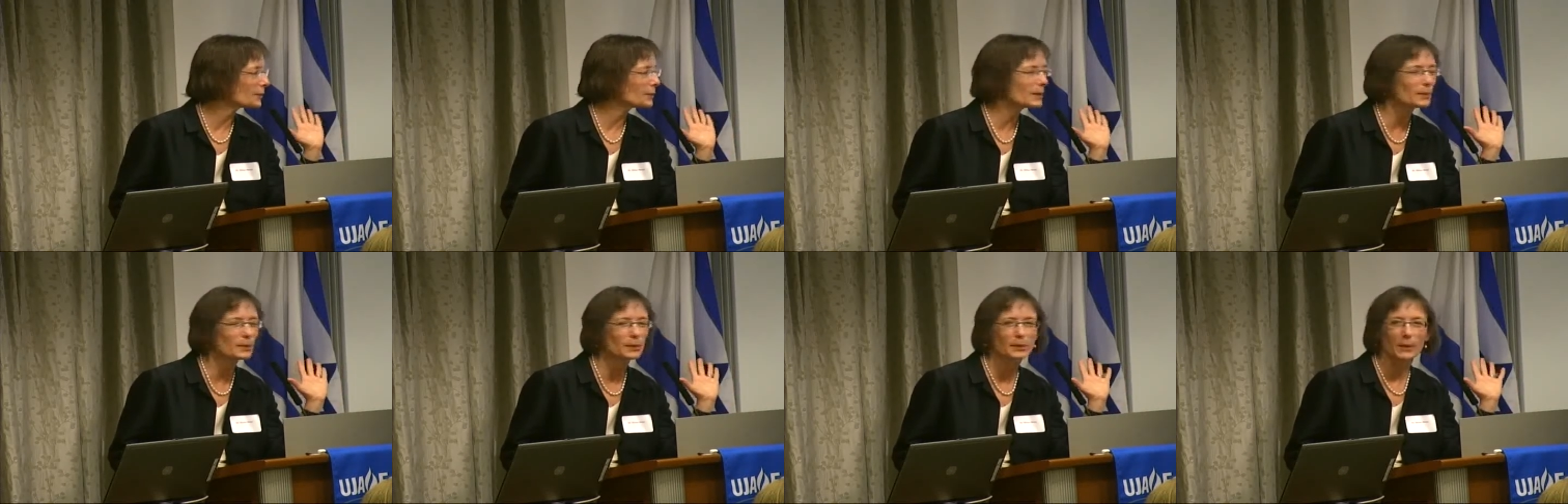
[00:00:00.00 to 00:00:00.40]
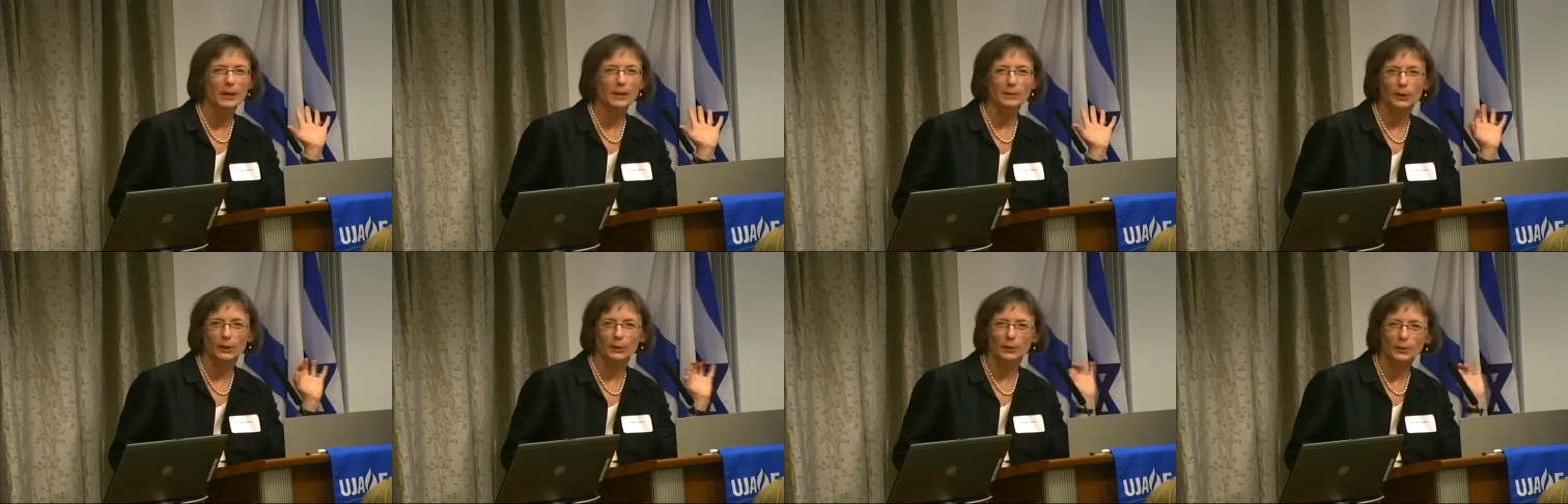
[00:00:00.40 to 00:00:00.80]
people to be
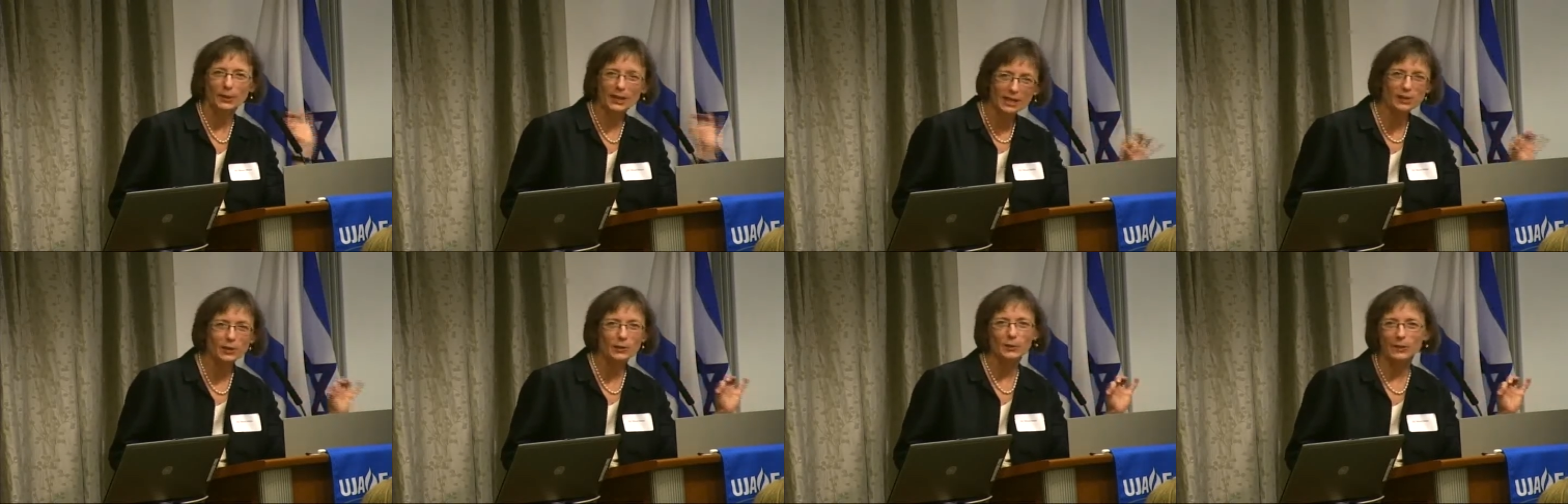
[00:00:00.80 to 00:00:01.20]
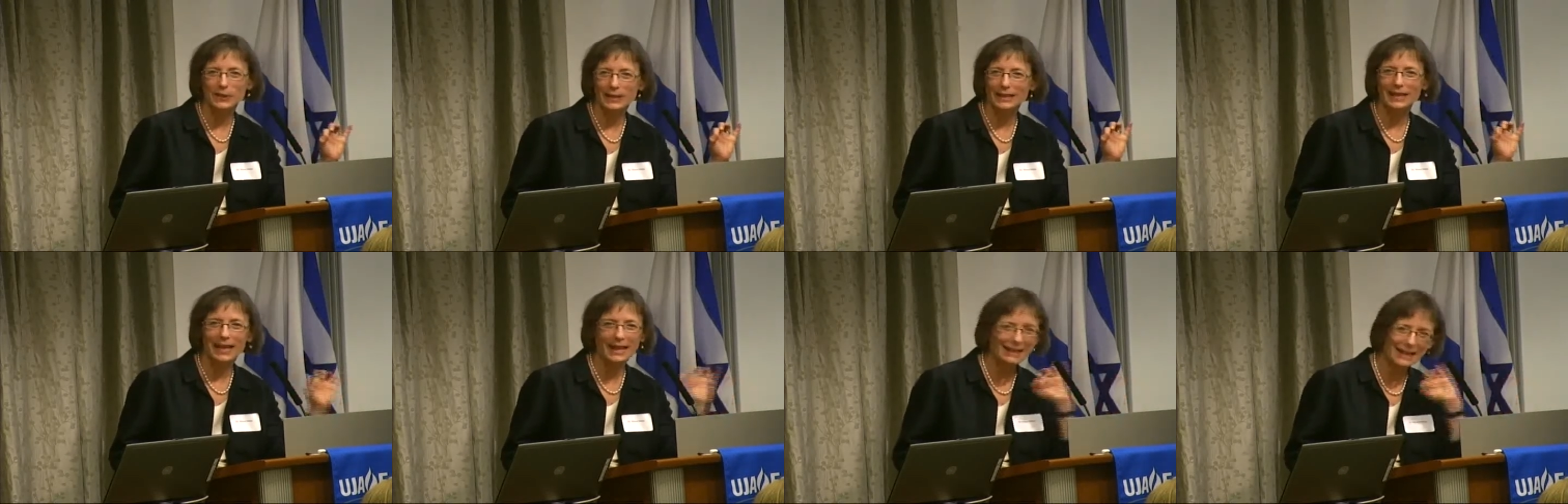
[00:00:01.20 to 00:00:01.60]
able to reach
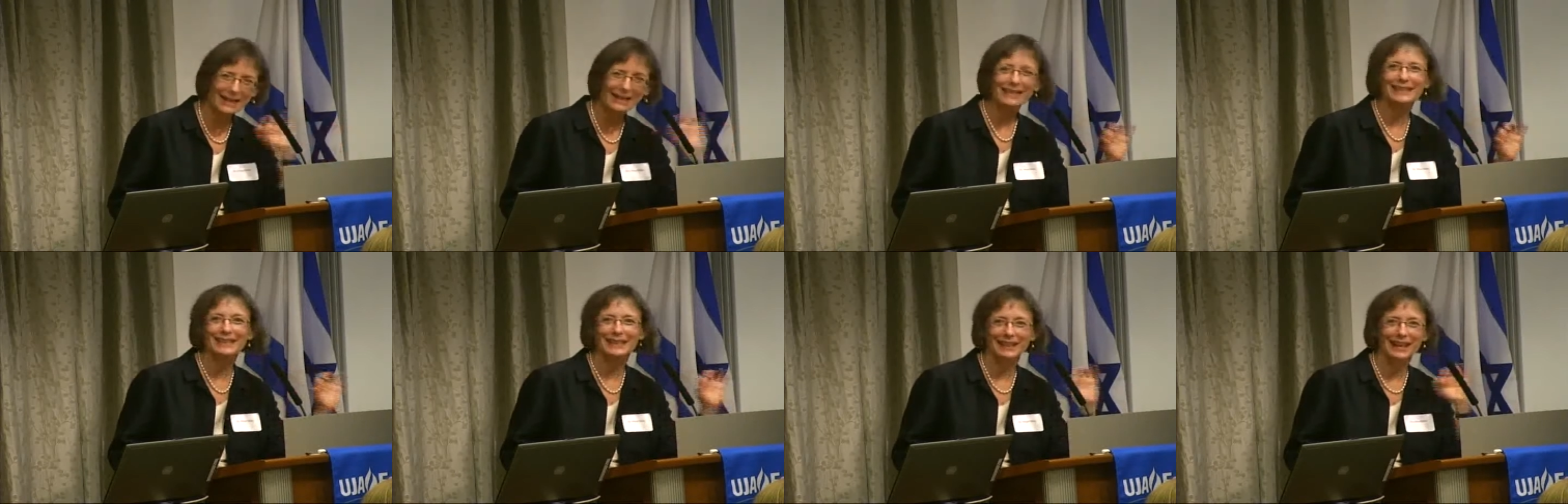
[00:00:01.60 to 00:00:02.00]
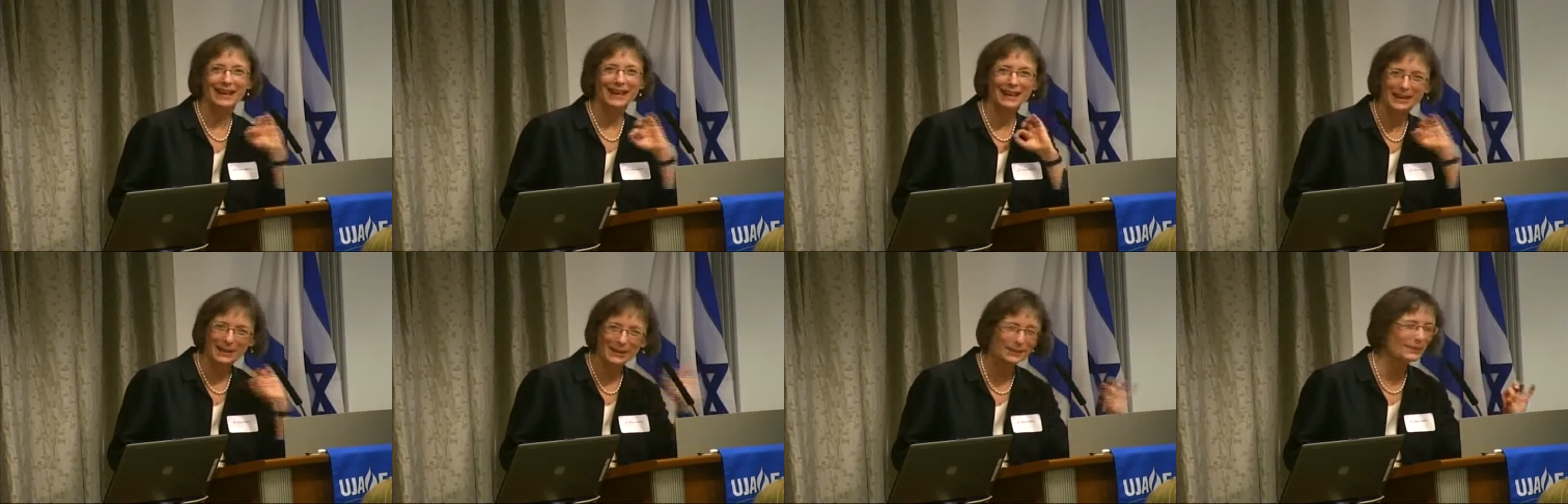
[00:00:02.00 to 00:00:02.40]
me at any
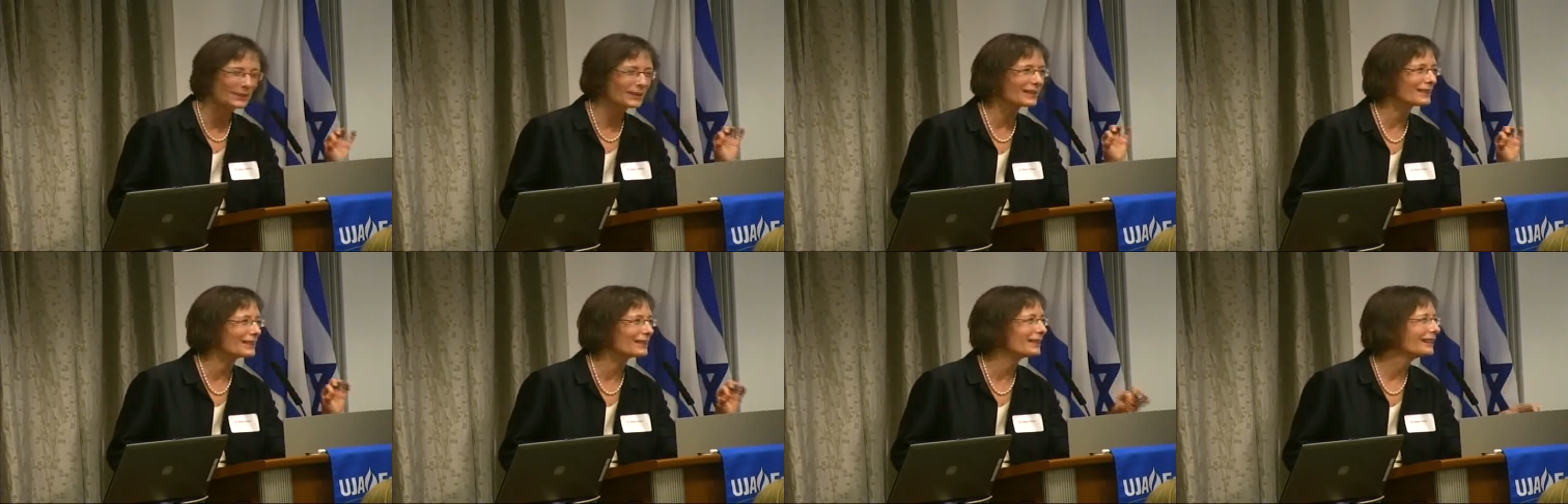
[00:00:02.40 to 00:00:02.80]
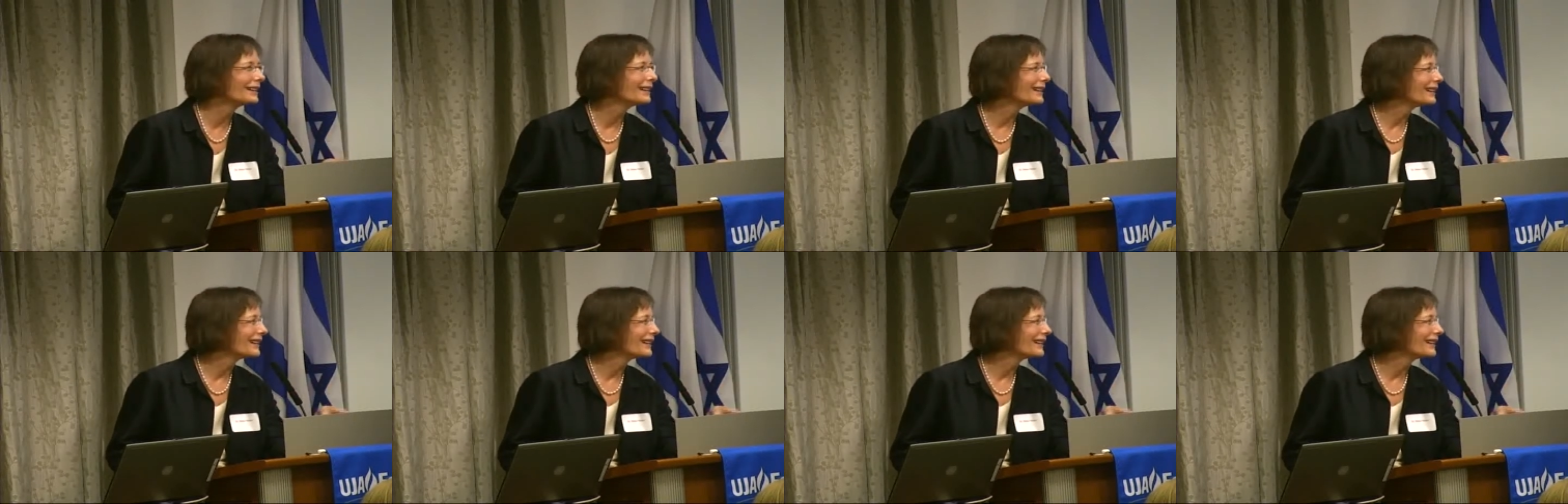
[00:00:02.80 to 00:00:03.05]
time,